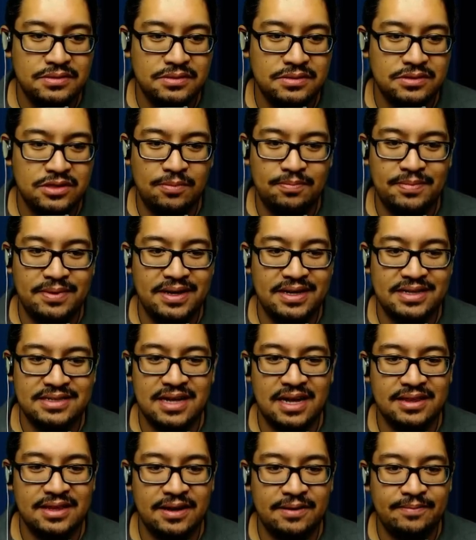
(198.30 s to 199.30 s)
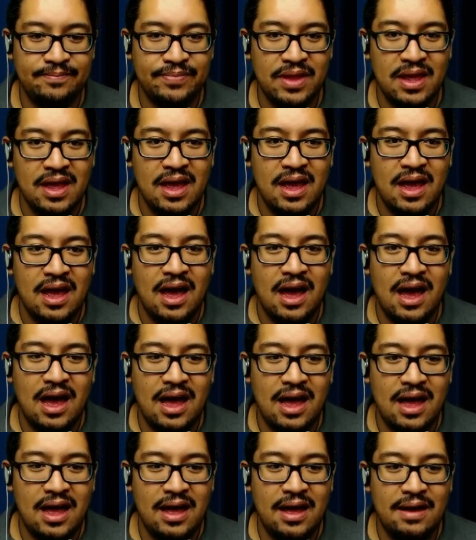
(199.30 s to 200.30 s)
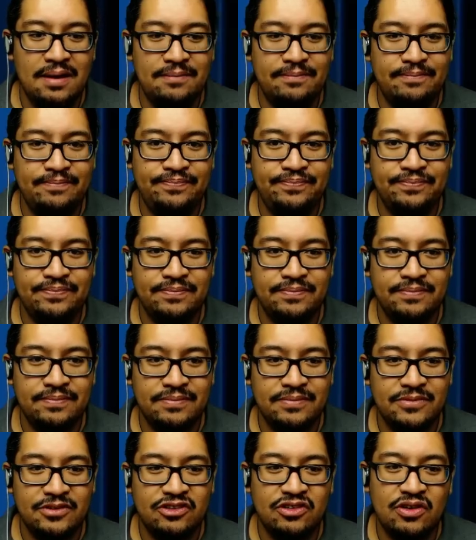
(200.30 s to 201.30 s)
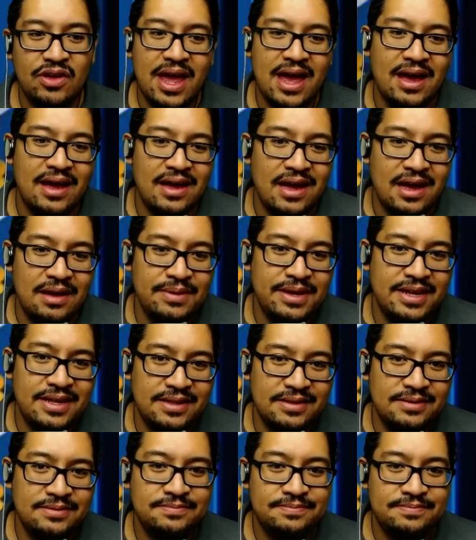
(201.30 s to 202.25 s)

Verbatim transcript: Nope, it's not there. Um, so yeah, I mean,